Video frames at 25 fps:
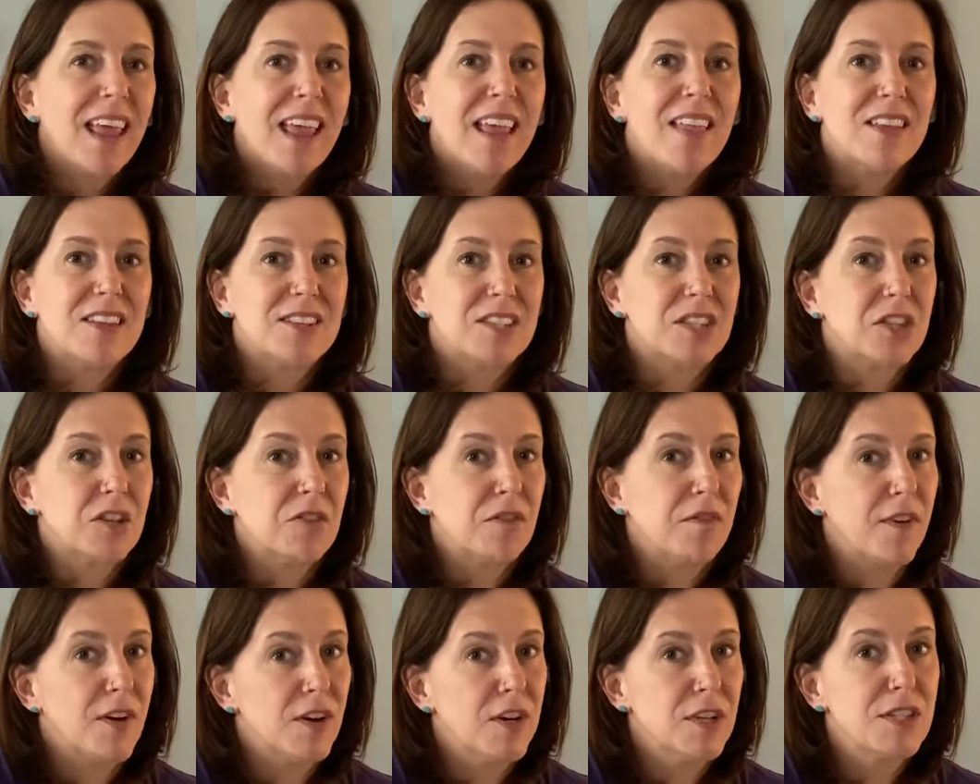This is the
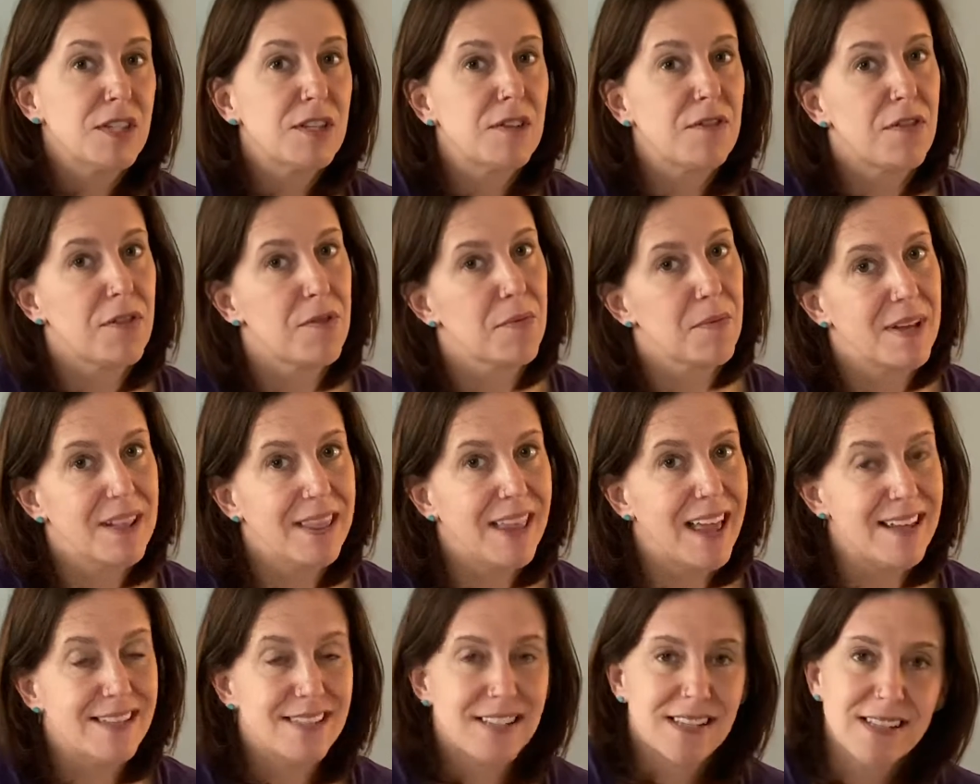first of 3
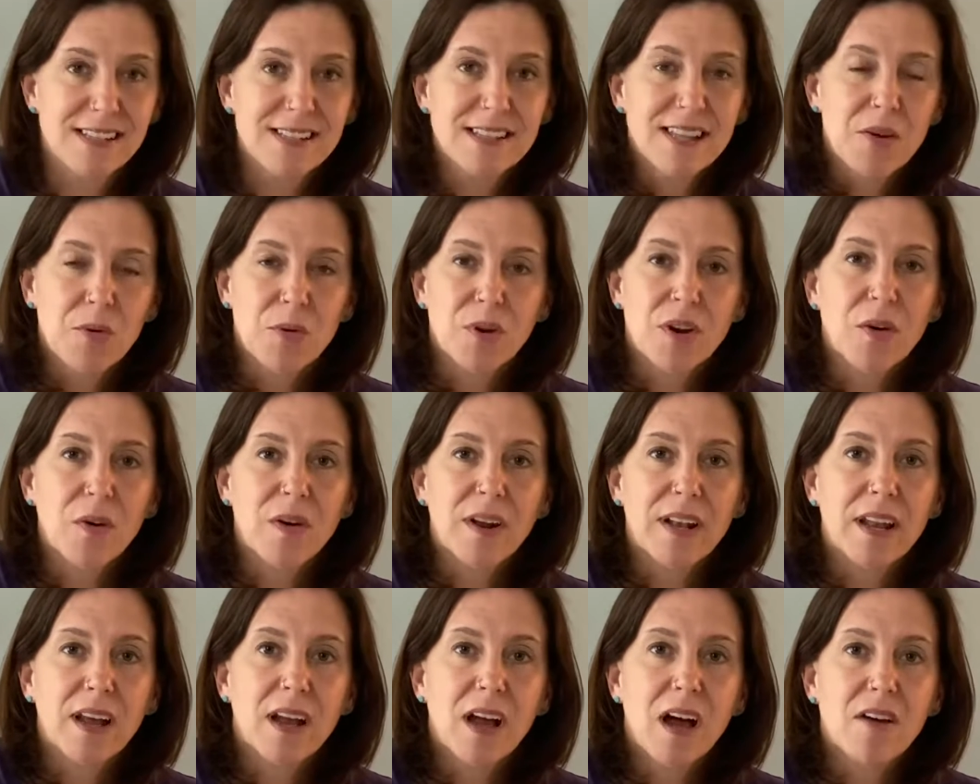lessons that we're going
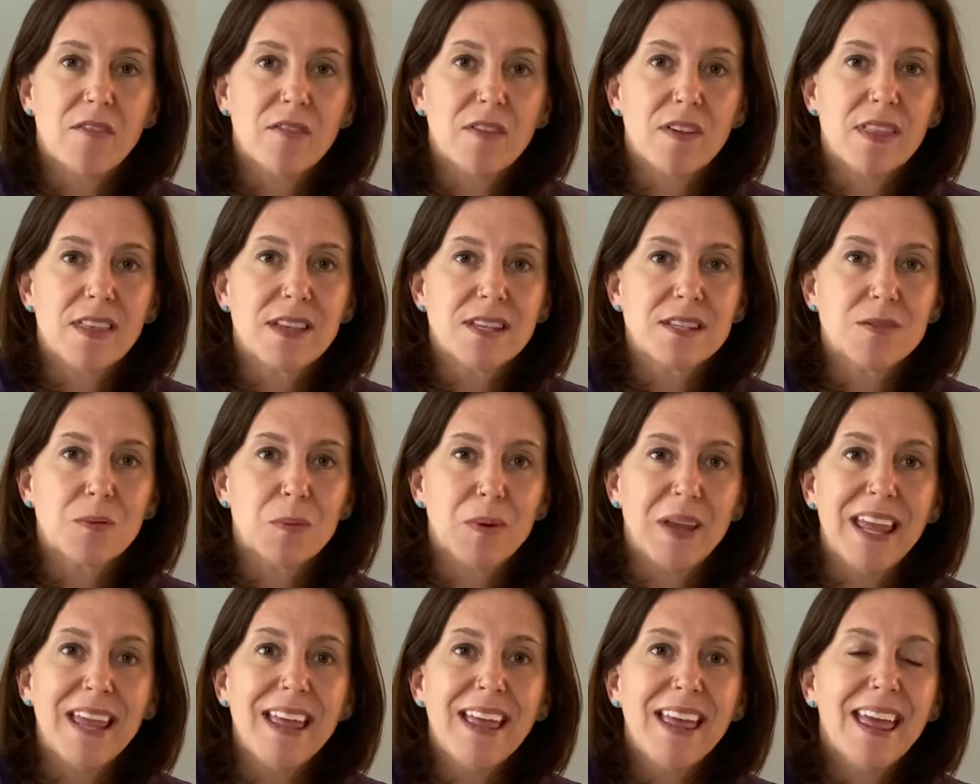to cover this
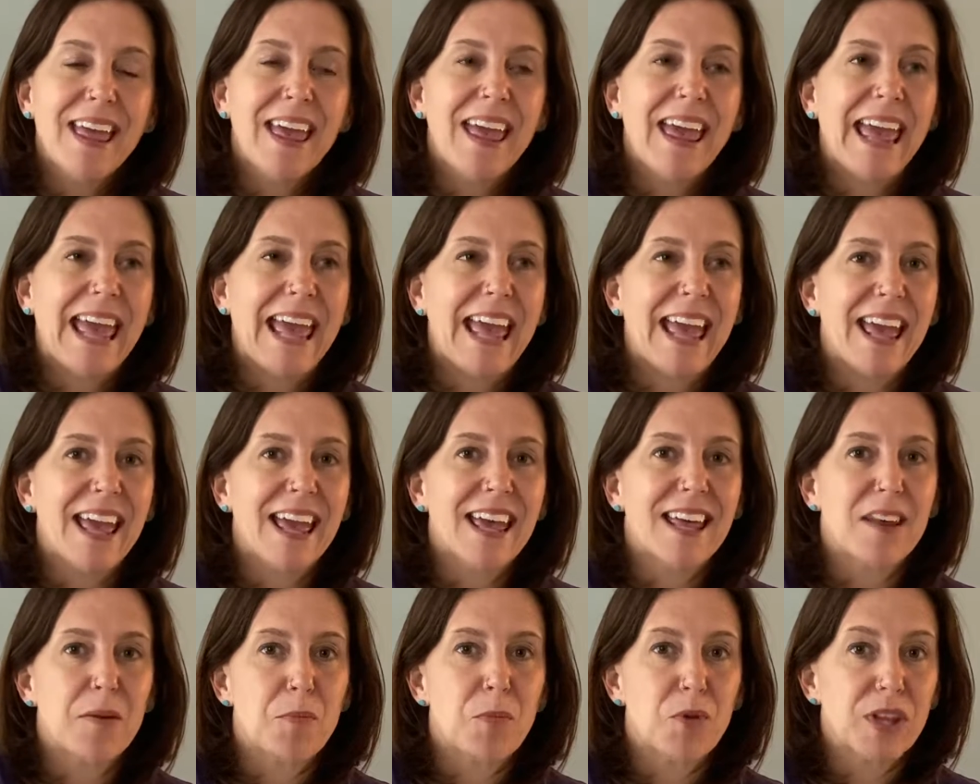week,
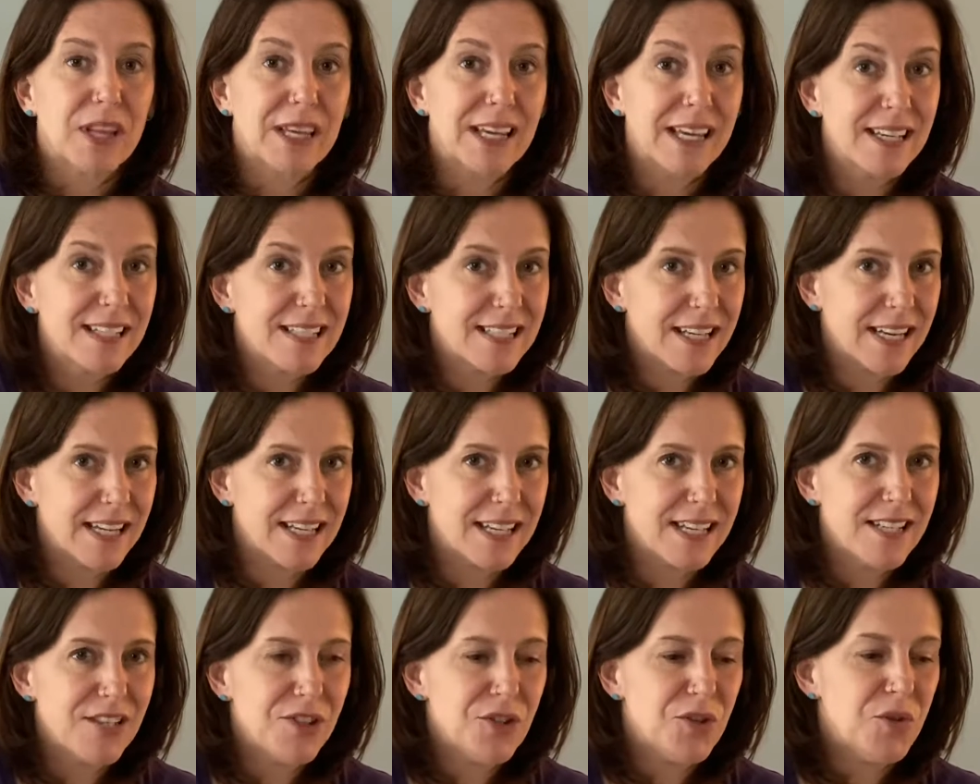and I'm really
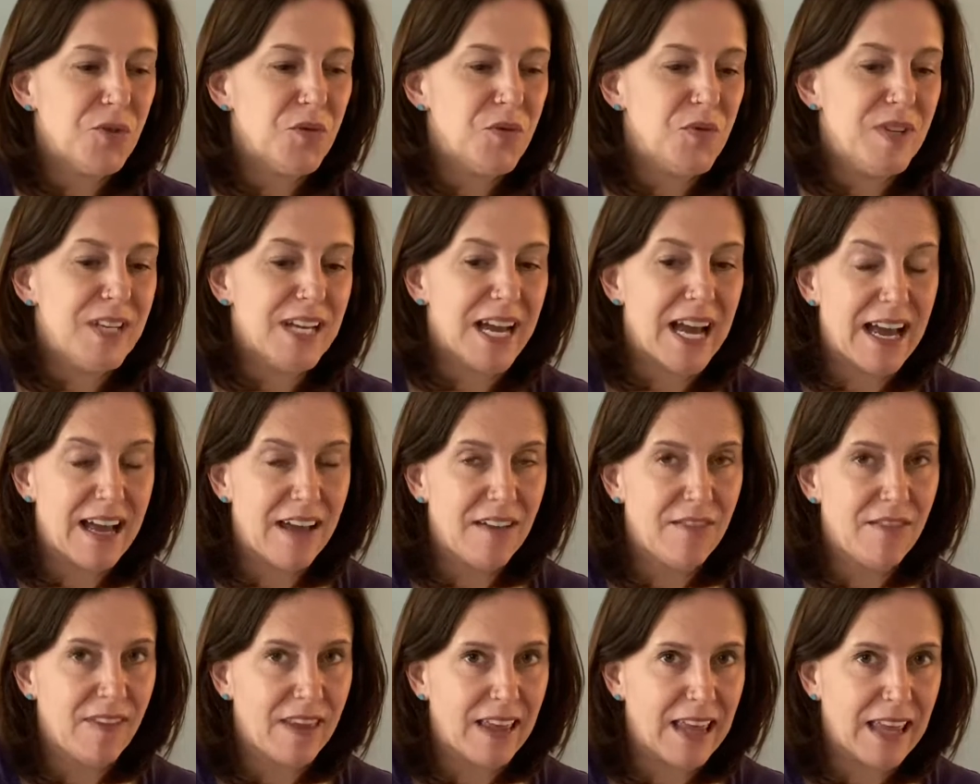excited to
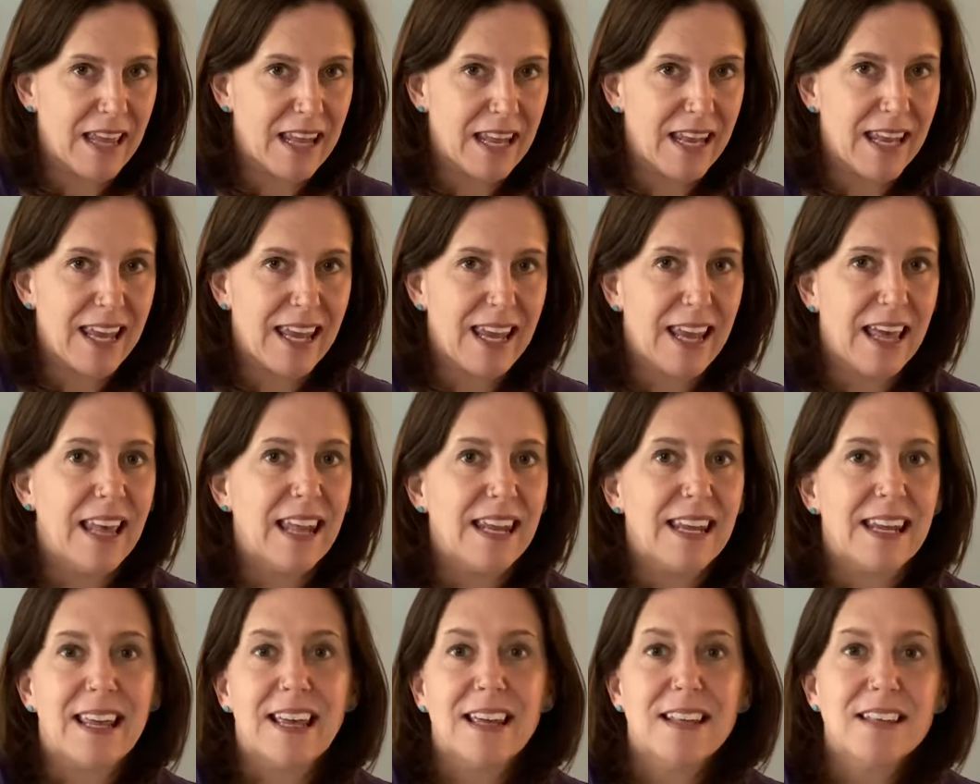dive in
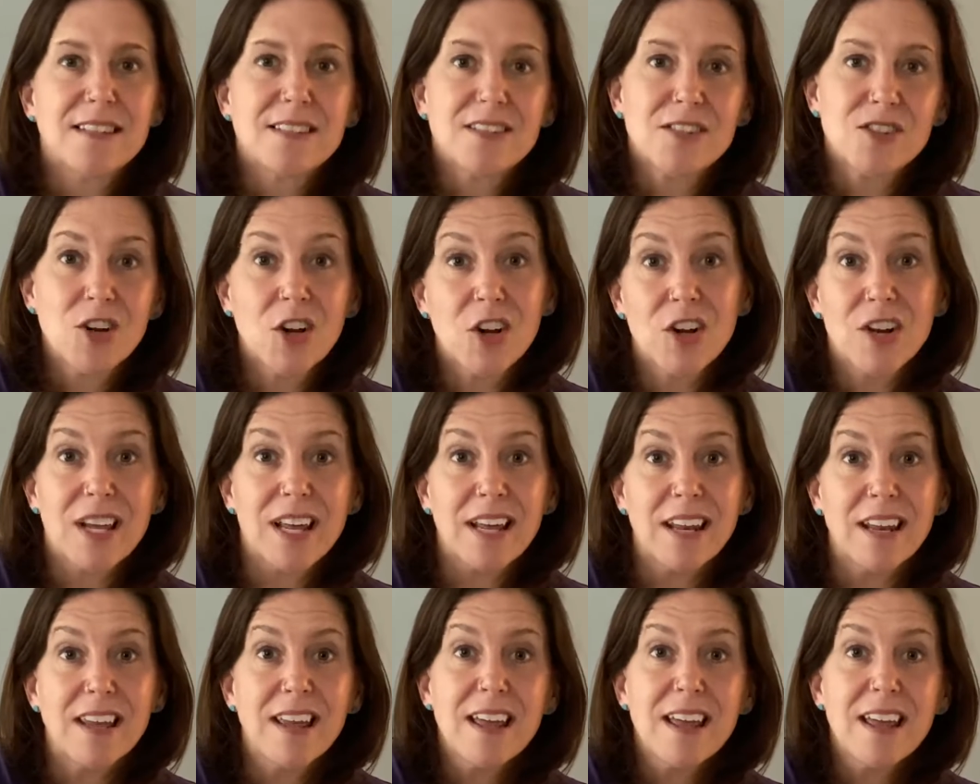and get started.